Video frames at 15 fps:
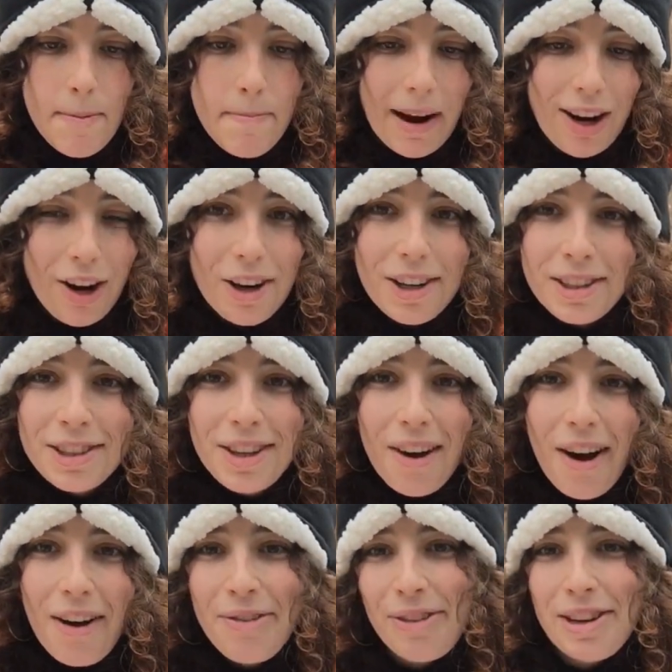My art's
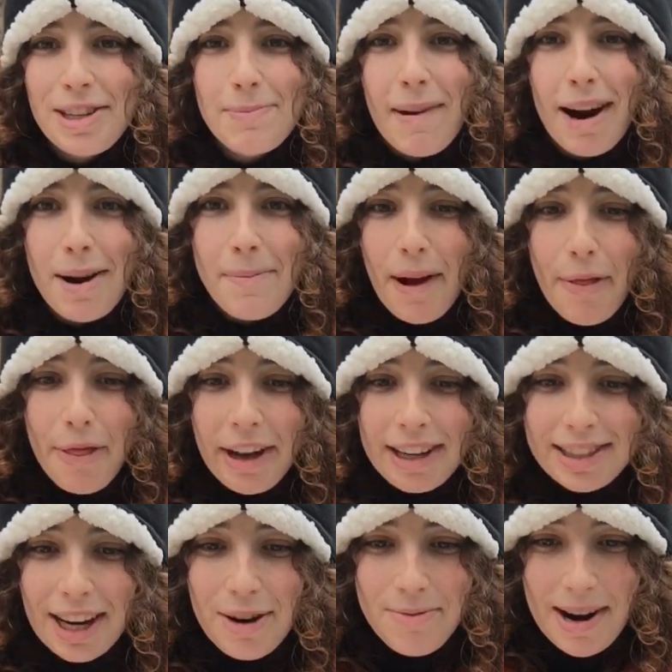often inspired by
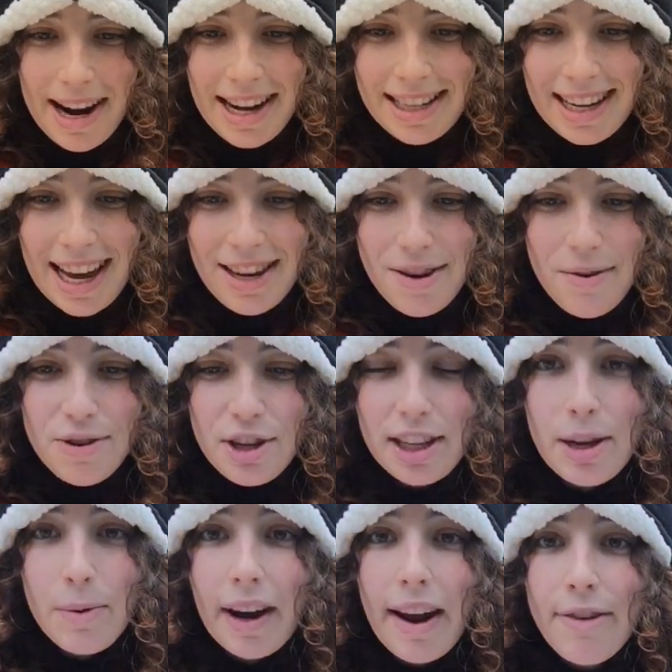things I write, and
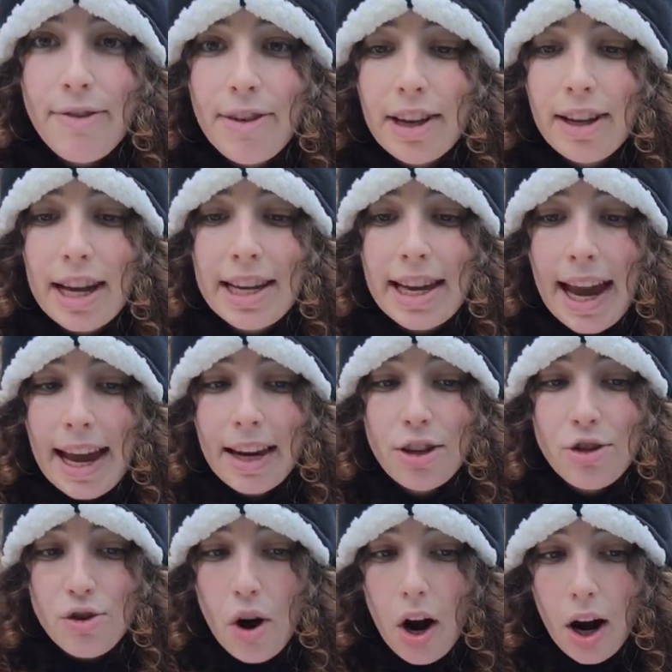usually when I feel I can't
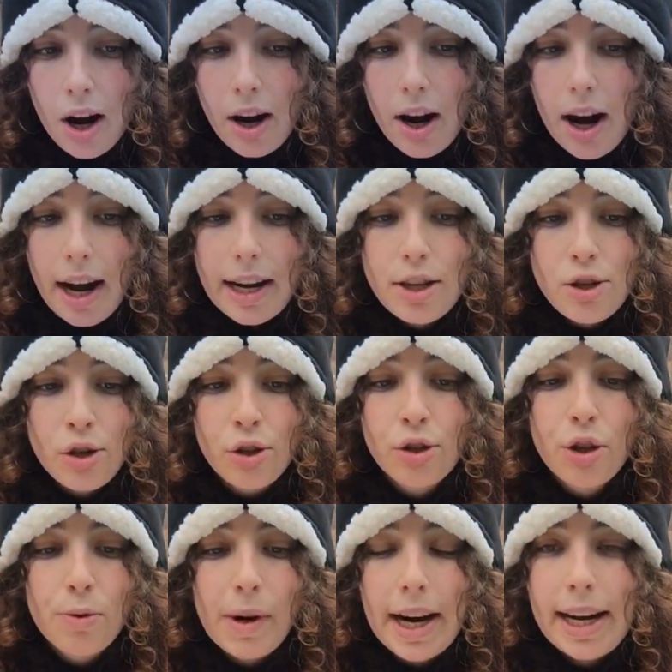draw, I turn
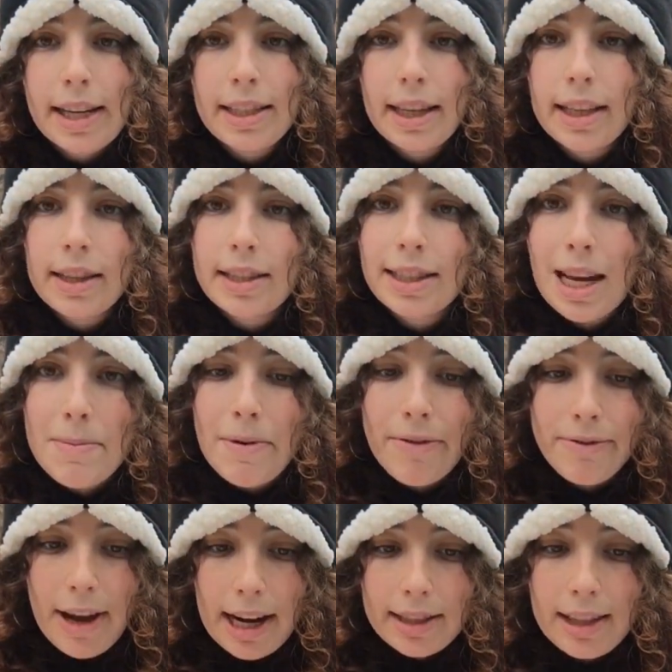to writing to get the same
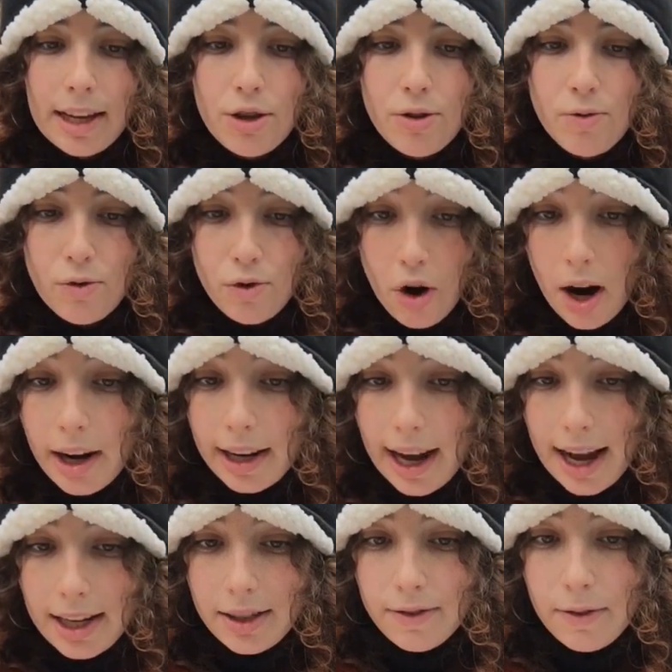effect that drawing
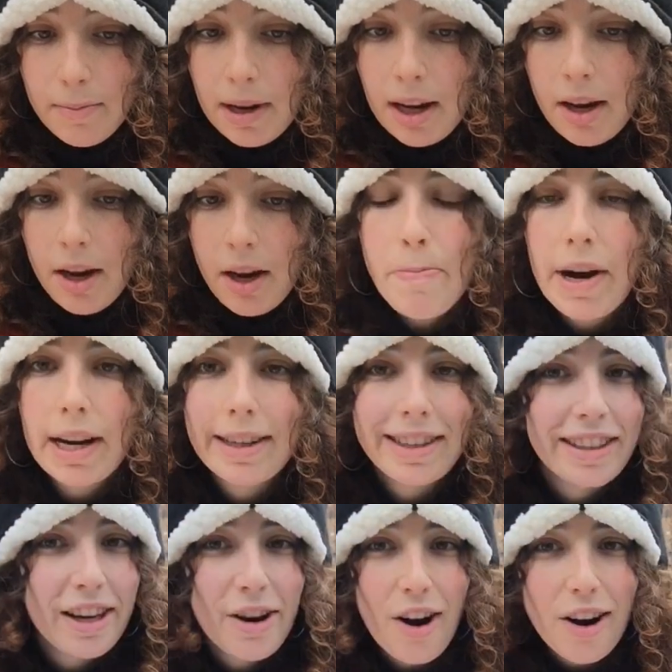has for me. But
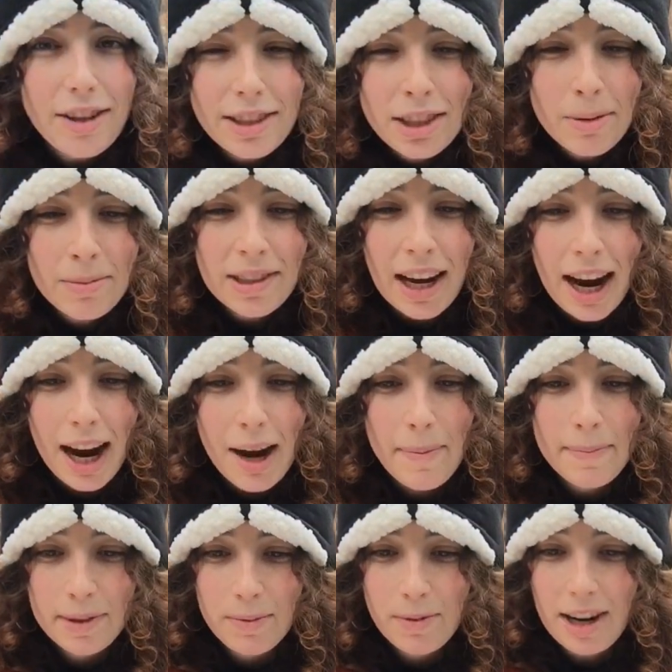there are some
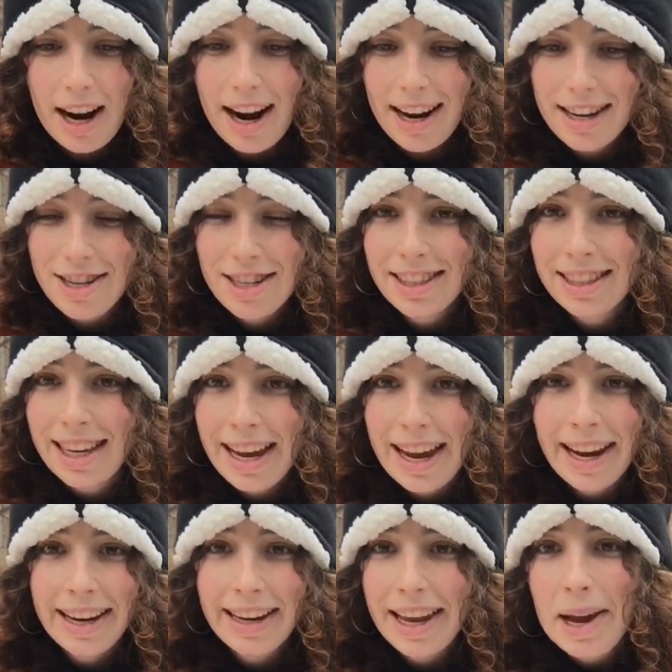times where I just
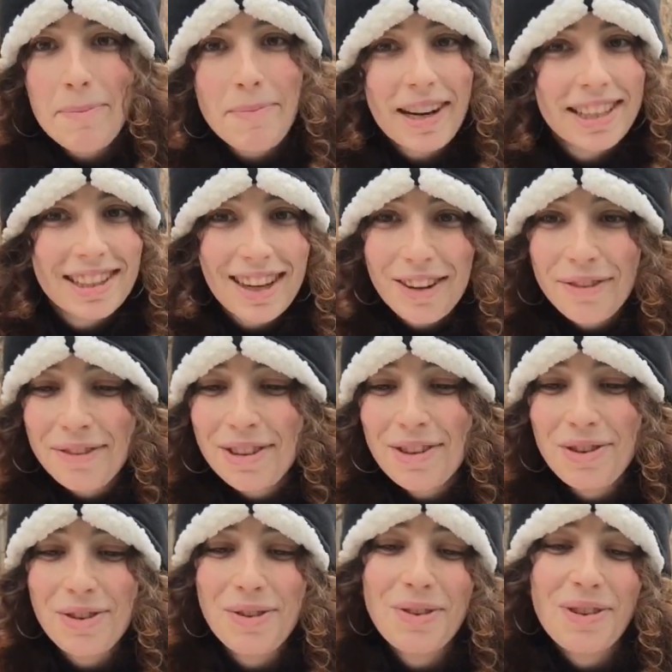can't get myself to
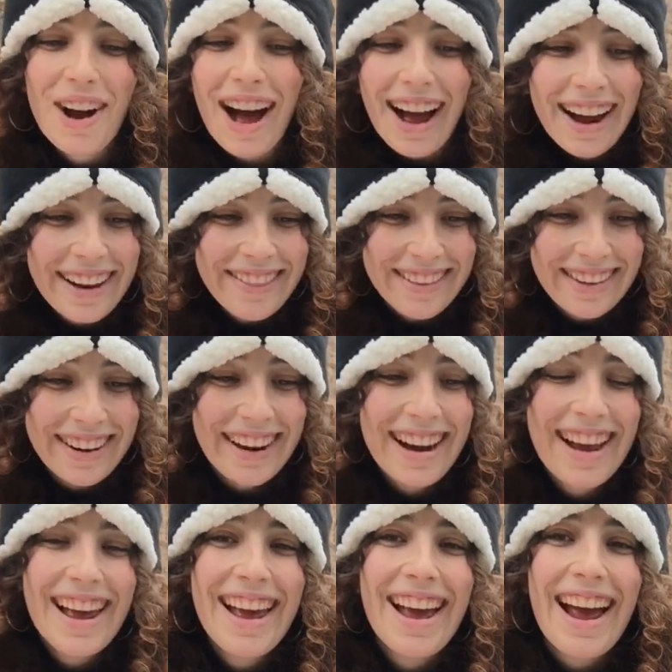do either.
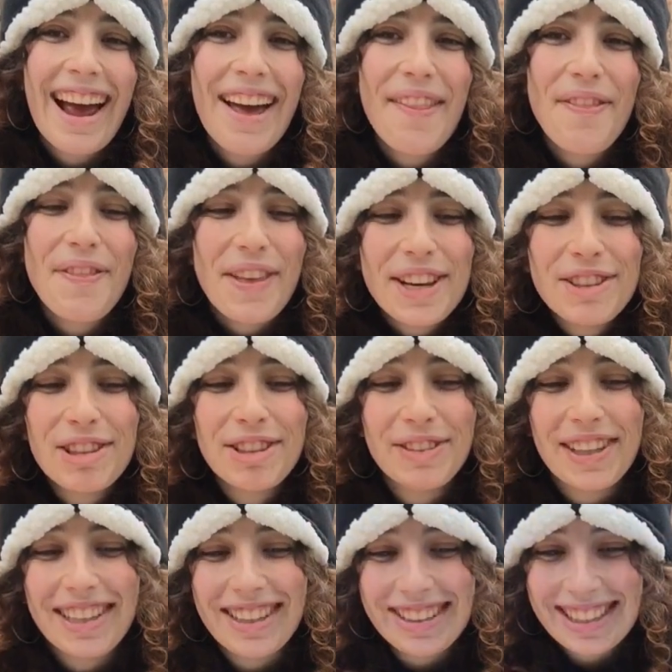And this was
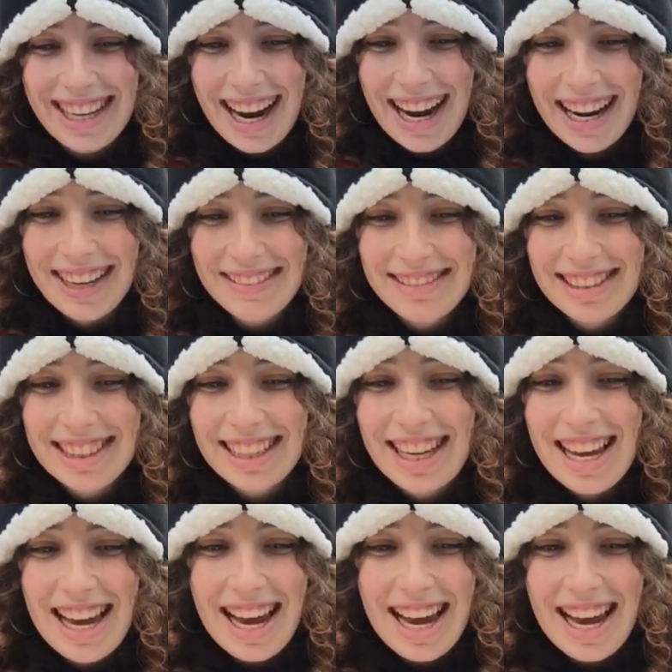one of those times.